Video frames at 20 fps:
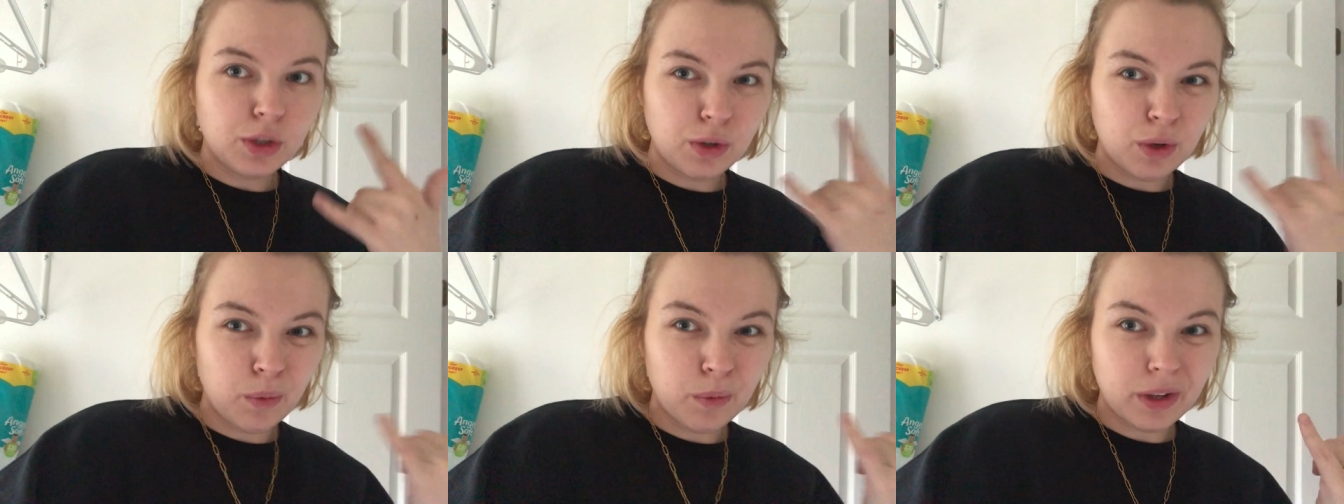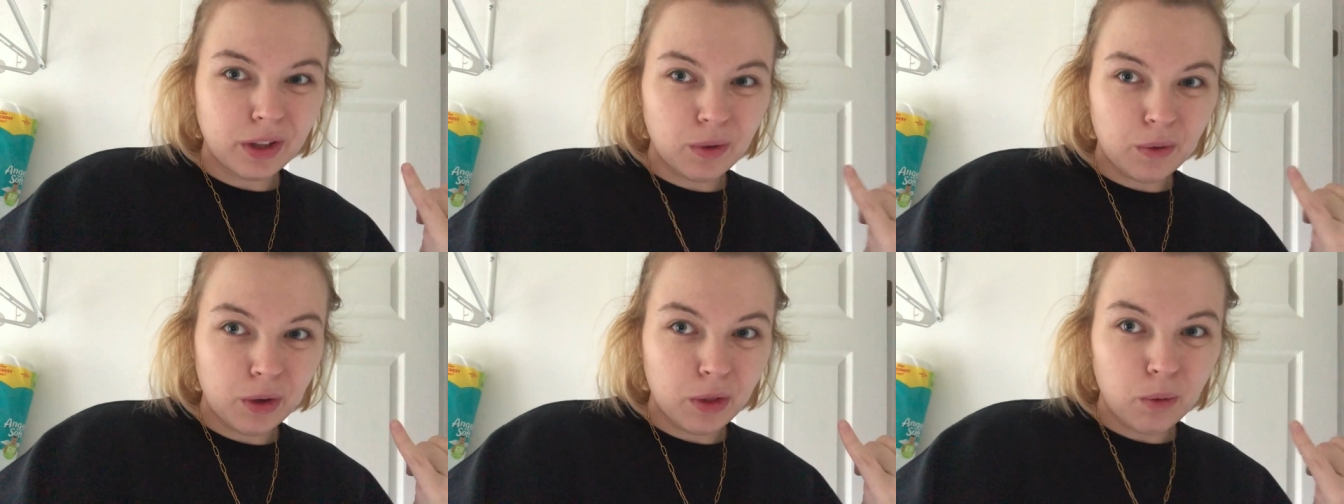know where
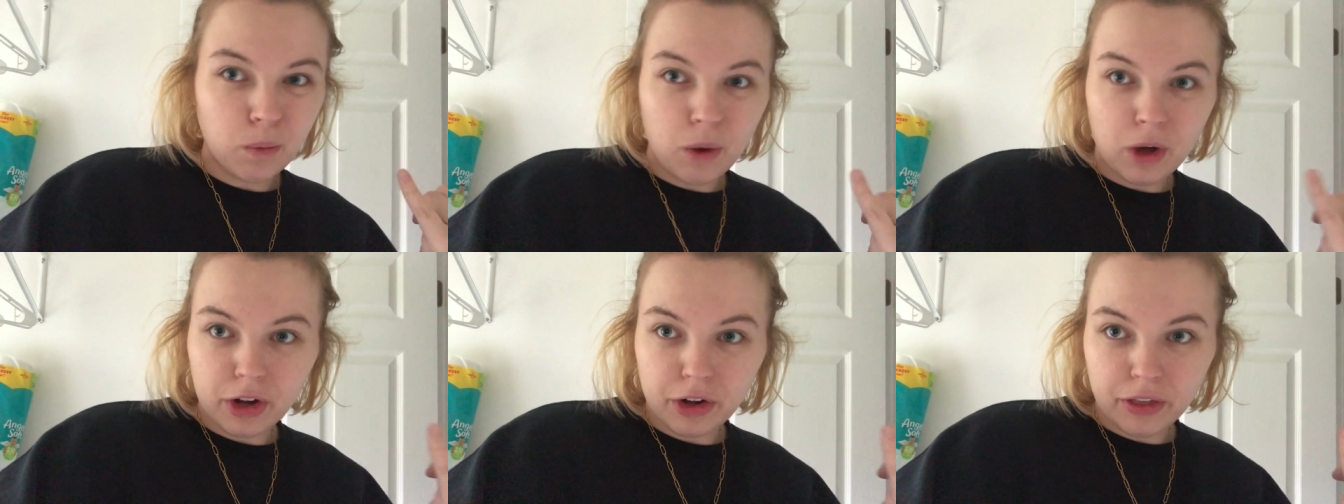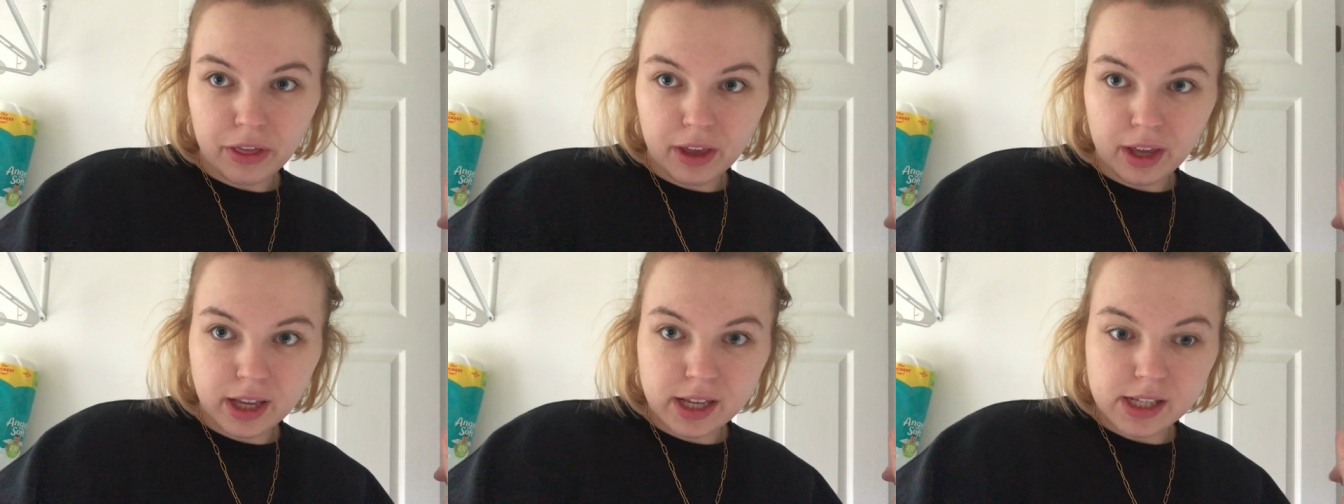like the water
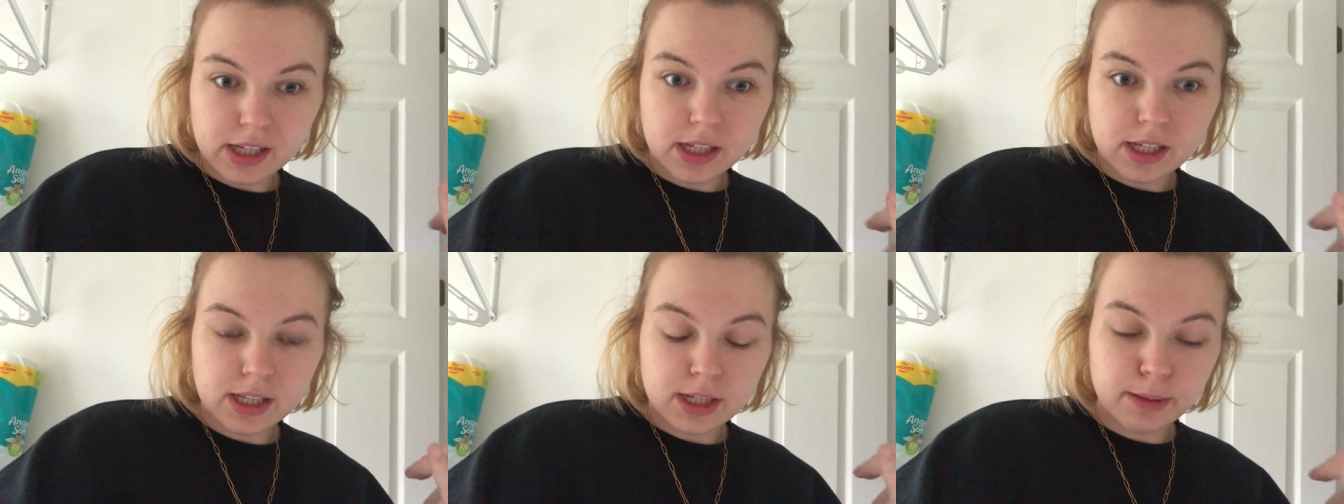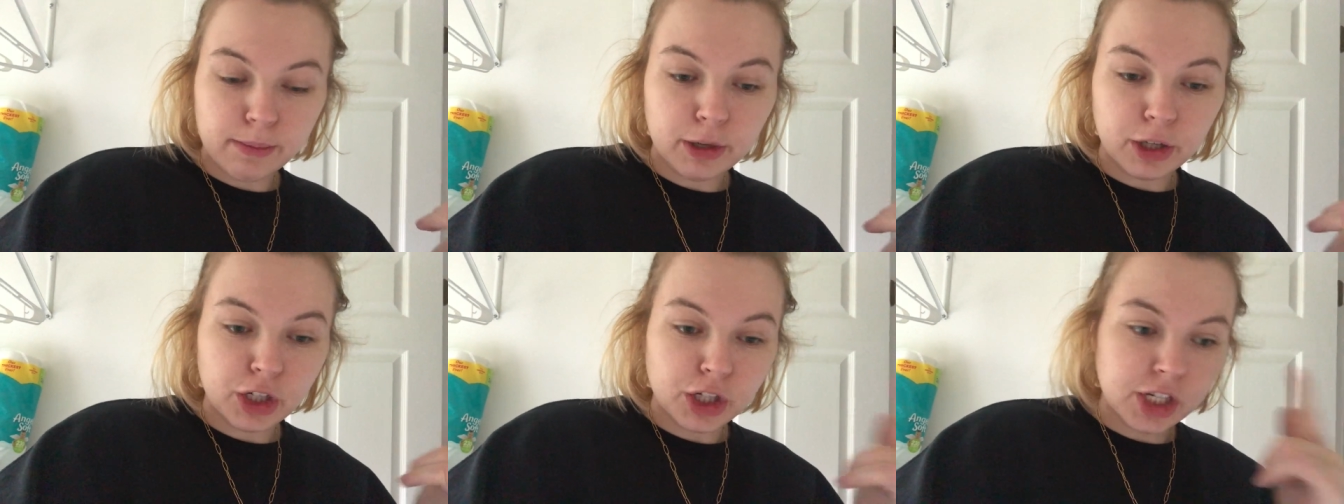thing is? It's an
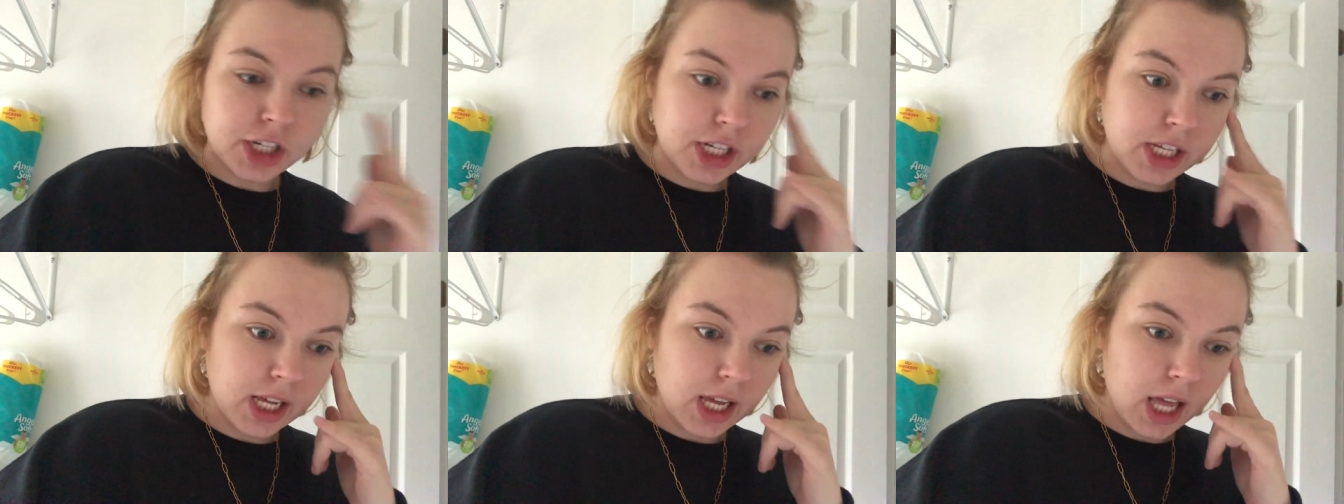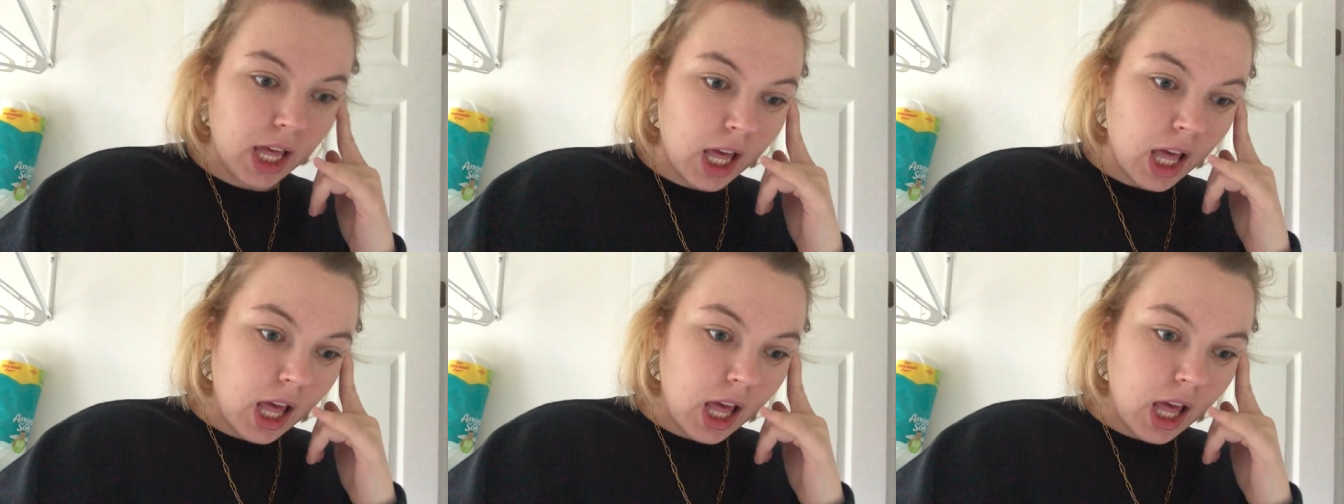emergency.